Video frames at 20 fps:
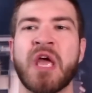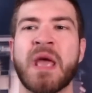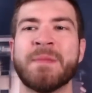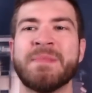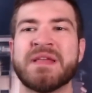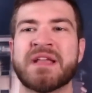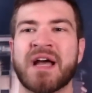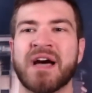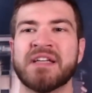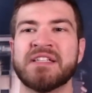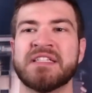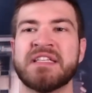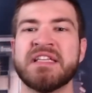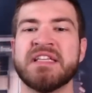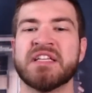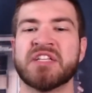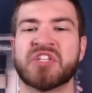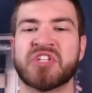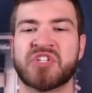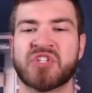because he
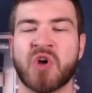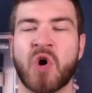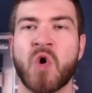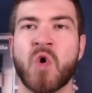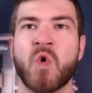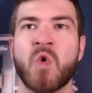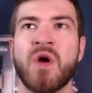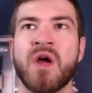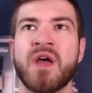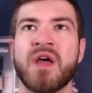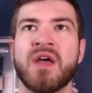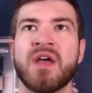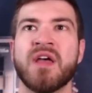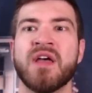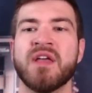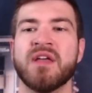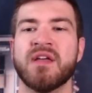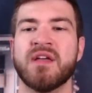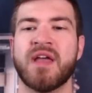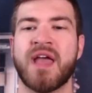is so
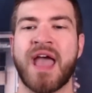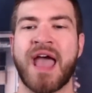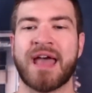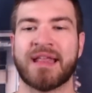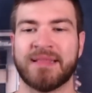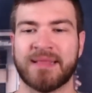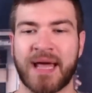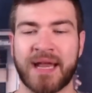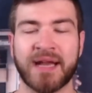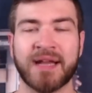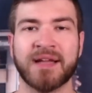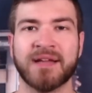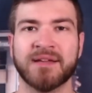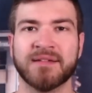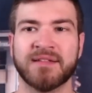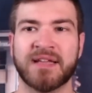athletic.